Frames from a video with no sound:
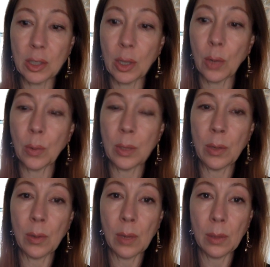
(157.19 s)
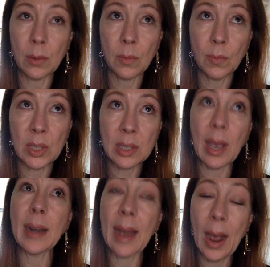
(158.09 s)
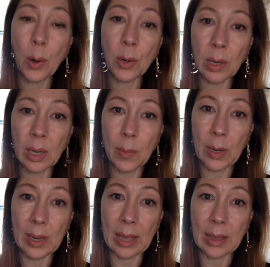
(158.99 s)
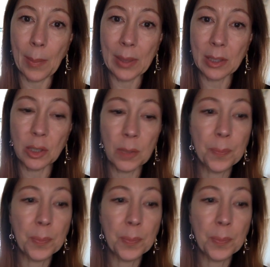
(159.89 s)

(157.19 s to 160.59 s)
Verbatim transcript: So you decide how you're going to communicate that message.